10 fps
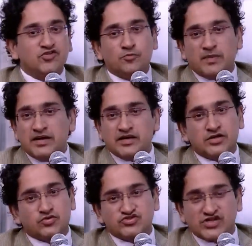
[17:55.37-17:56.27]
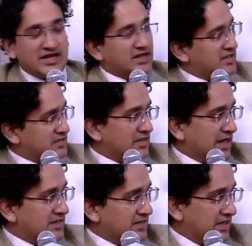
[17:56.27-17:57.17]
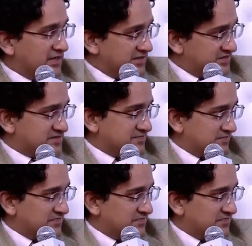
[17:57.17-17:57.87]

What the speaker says: Xiaoping did to China in the 1980s,